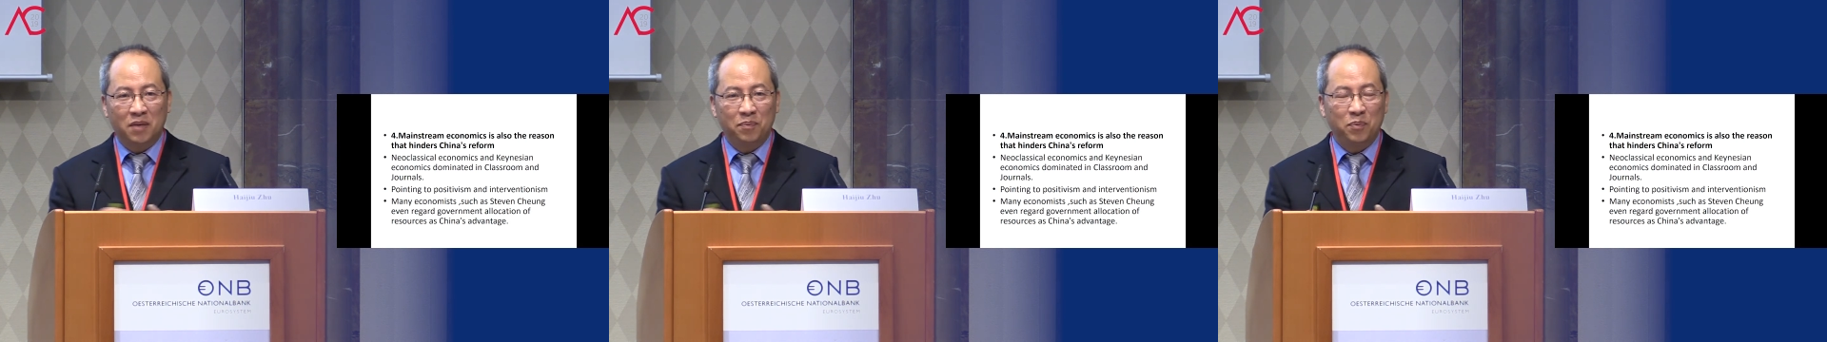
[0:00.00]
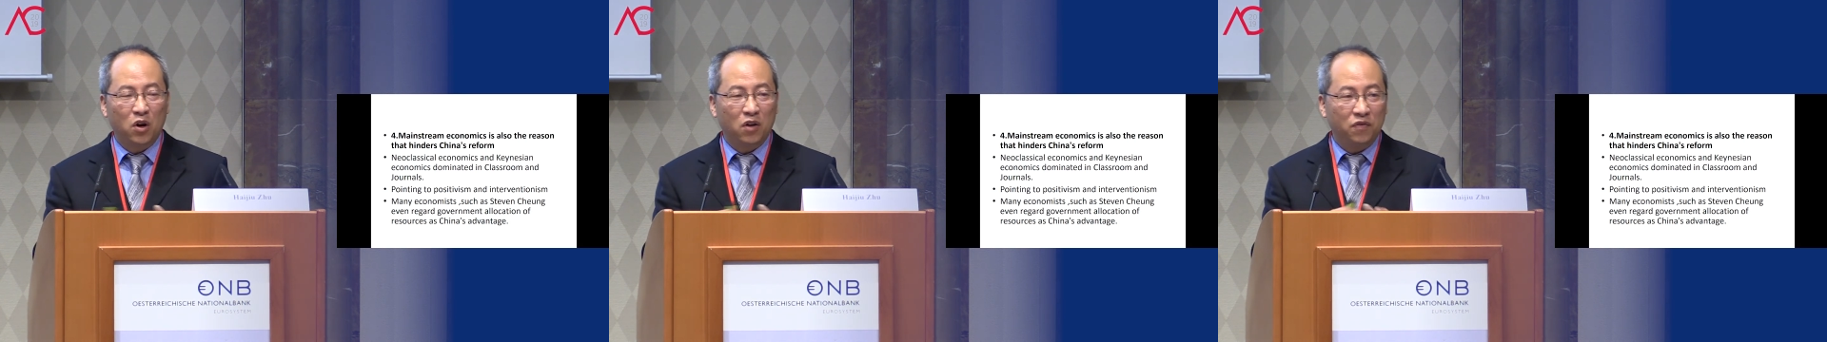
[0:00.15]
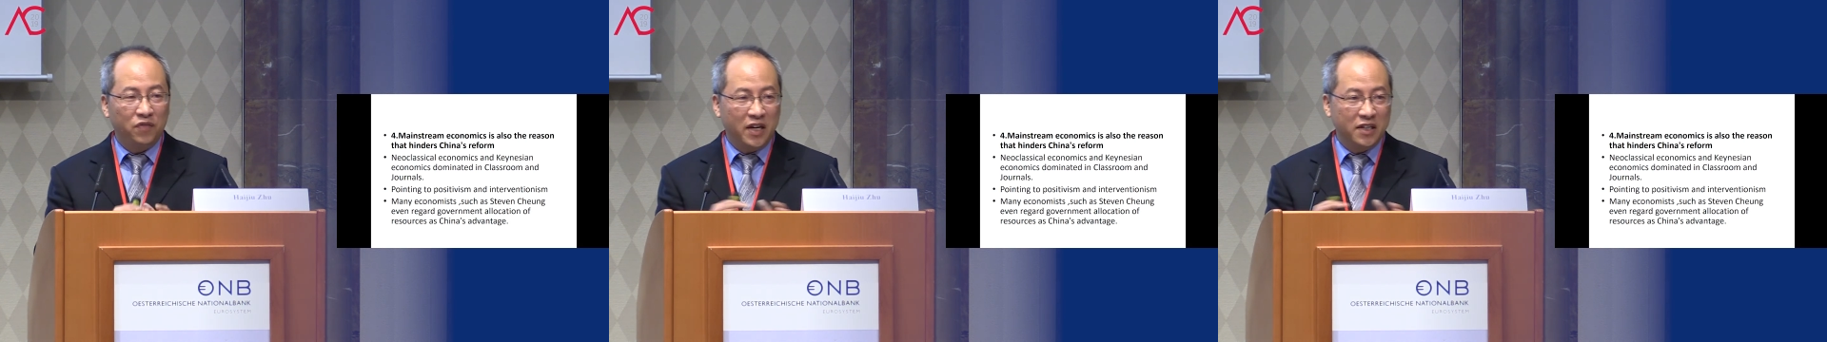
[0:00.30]

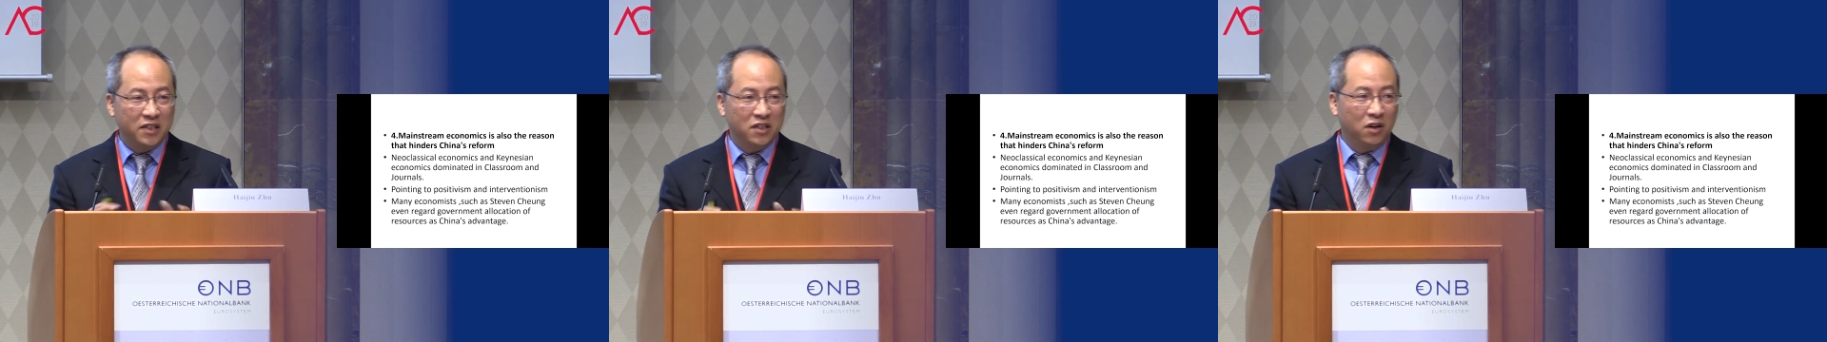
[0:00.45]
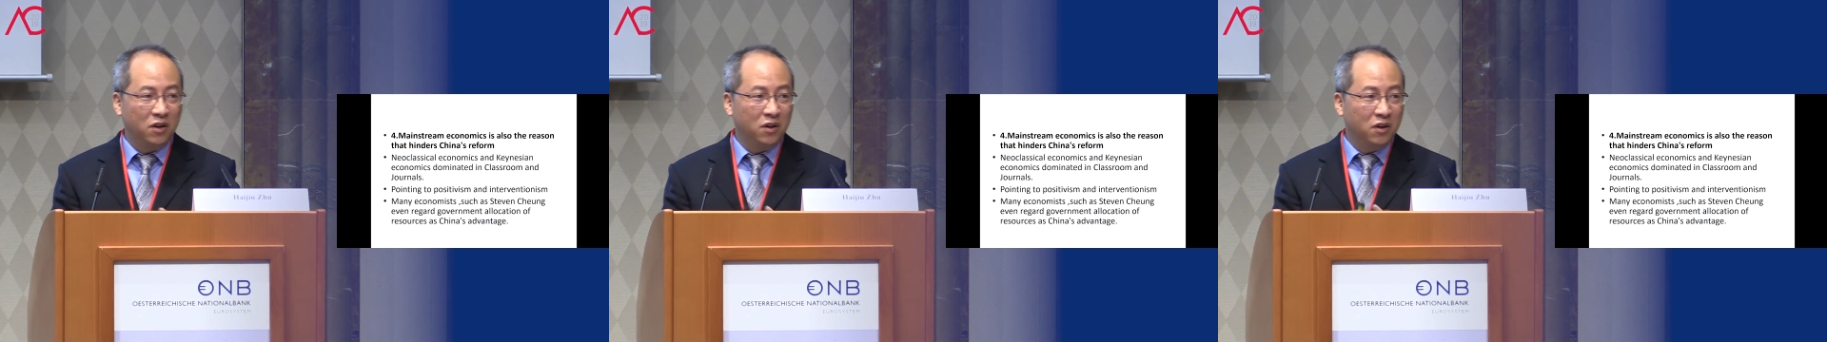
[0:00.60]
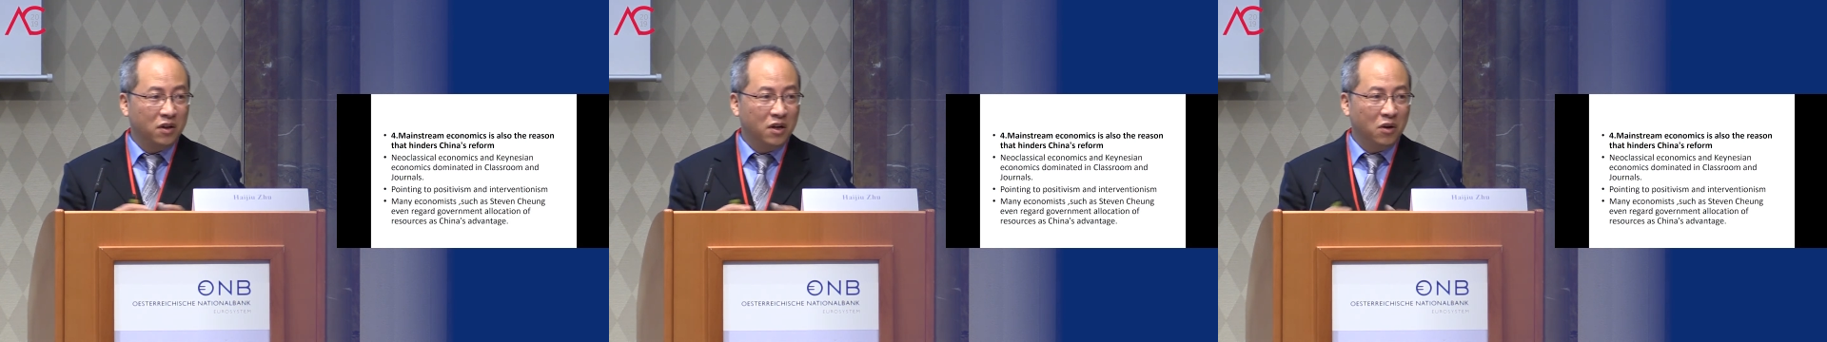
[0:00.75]

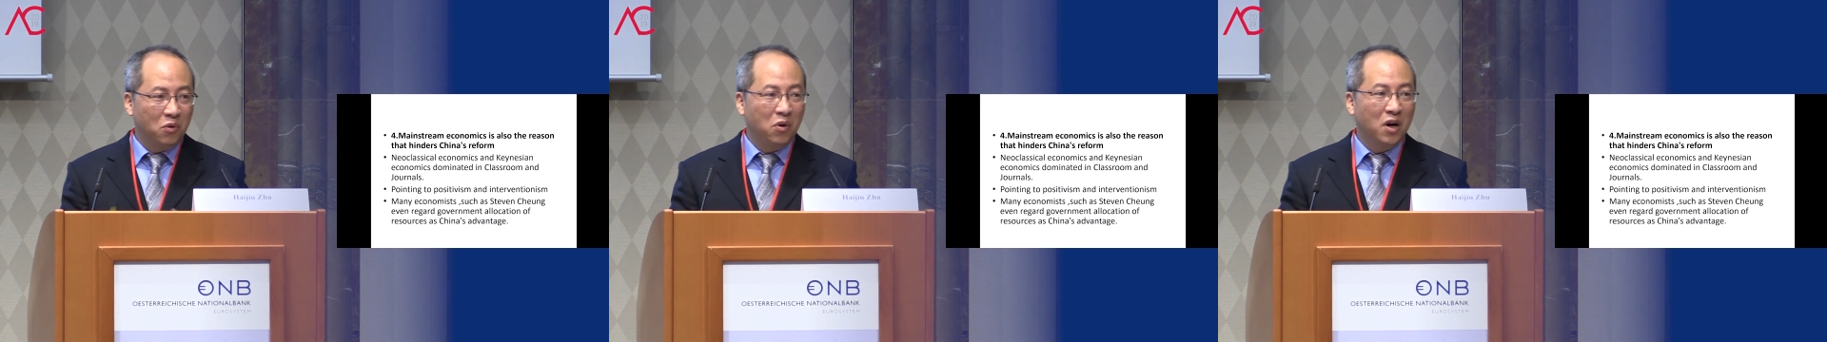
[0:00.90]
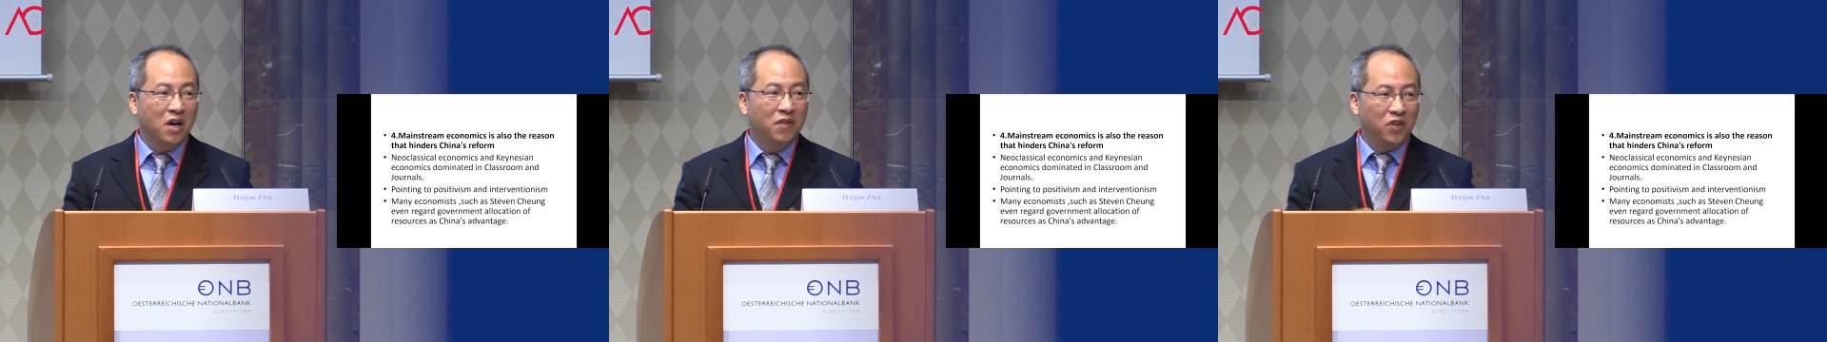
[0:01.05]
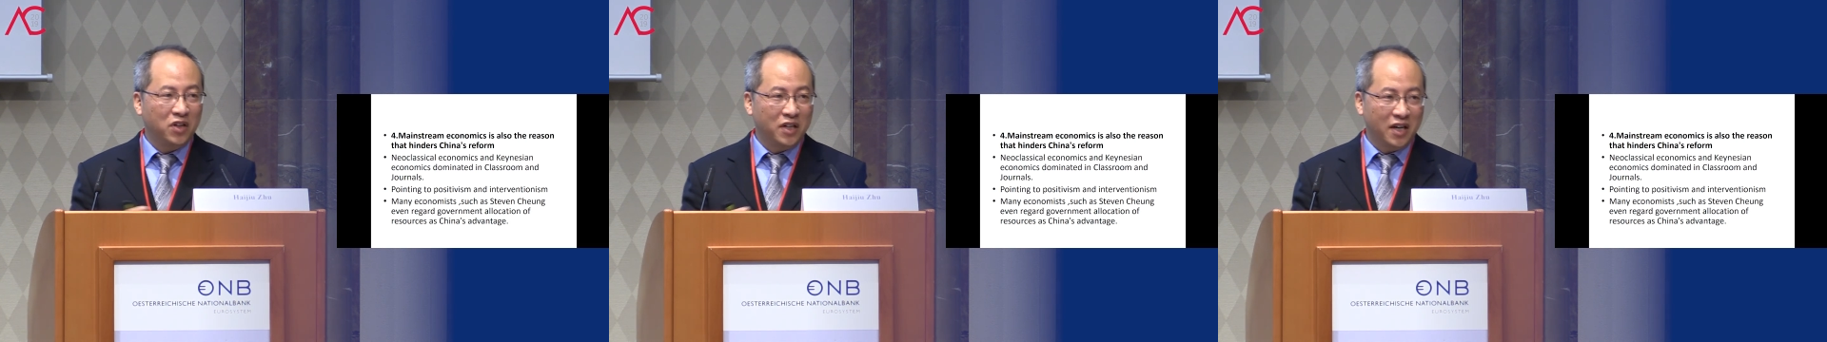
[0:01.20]
professors
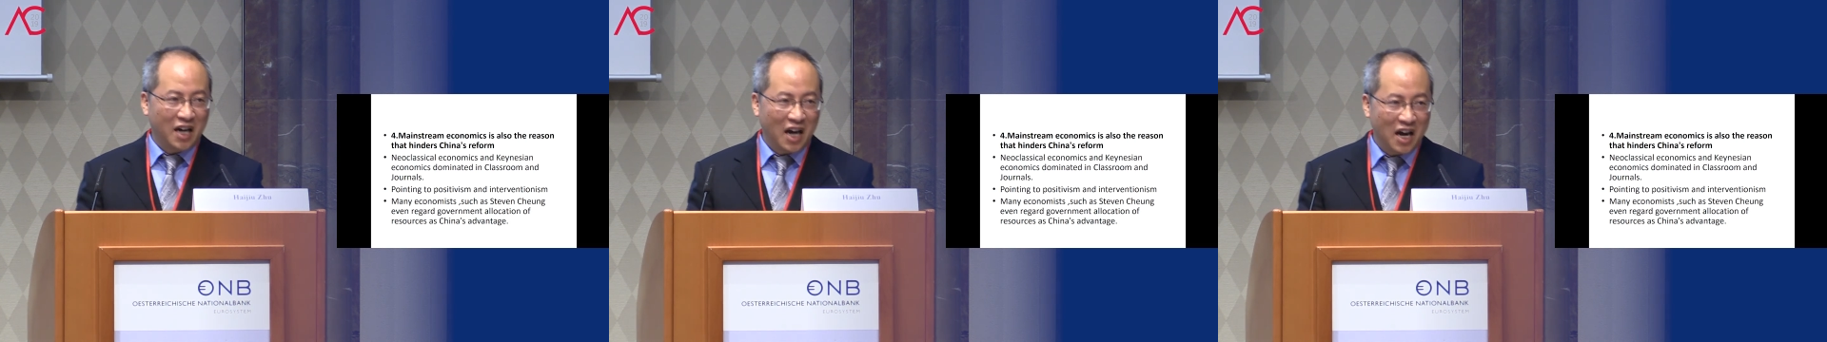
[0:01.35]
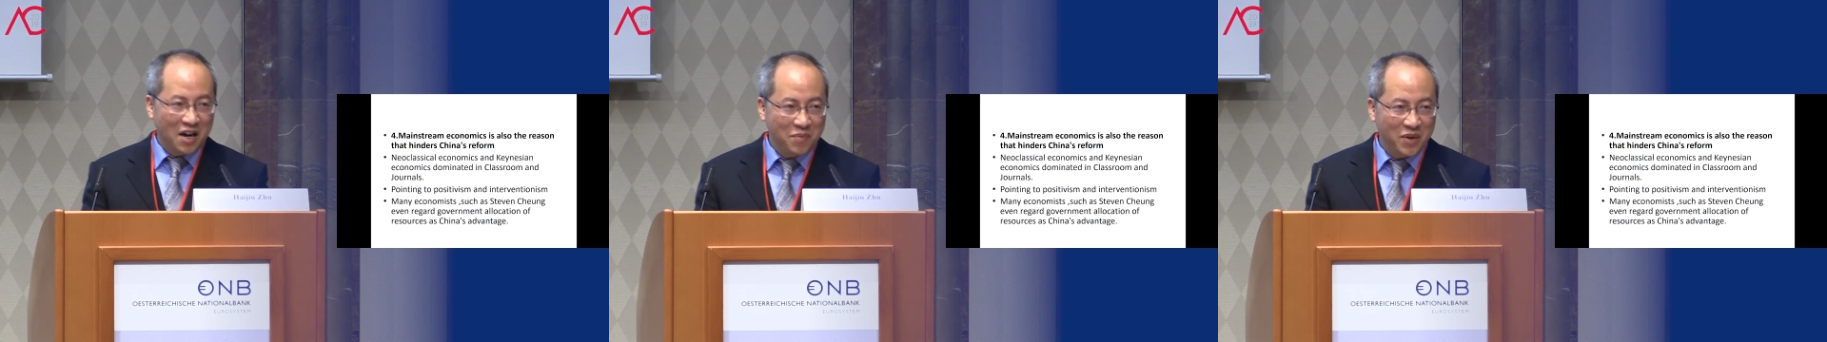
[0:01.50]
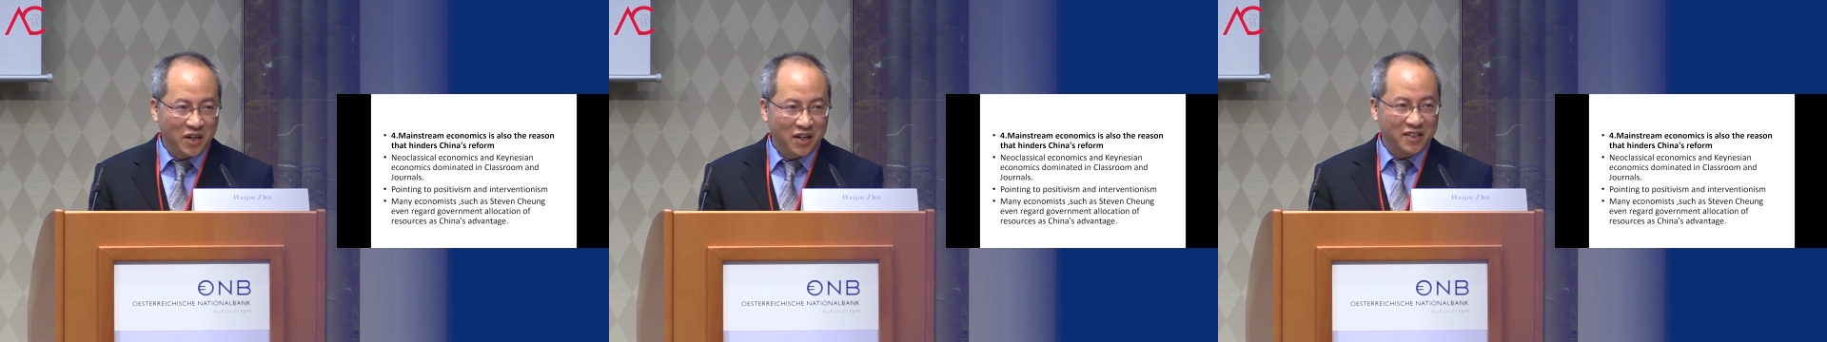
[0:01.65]
work for the
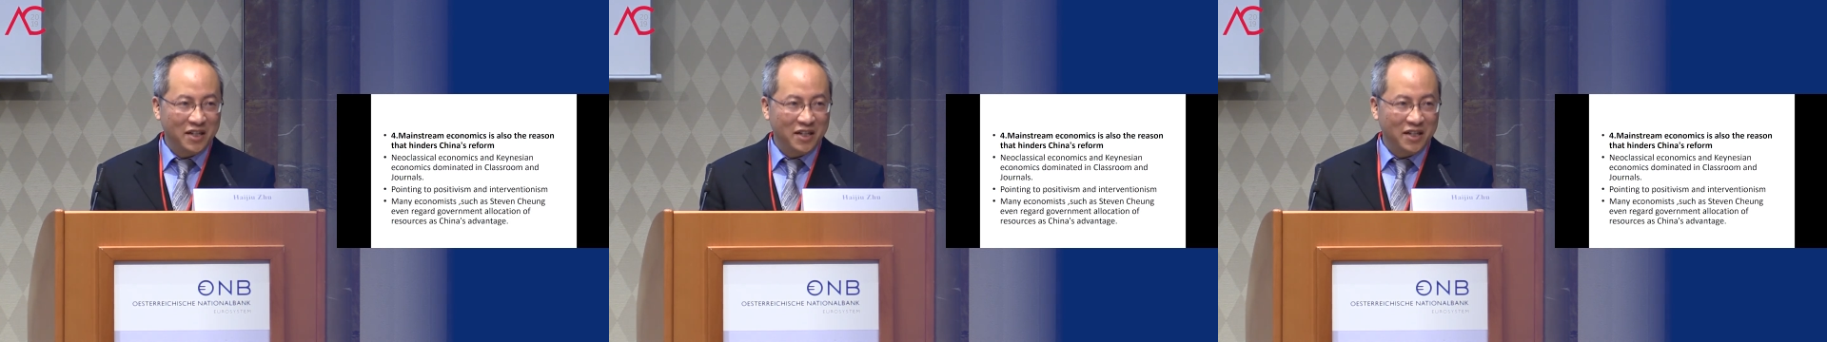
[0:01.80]
government,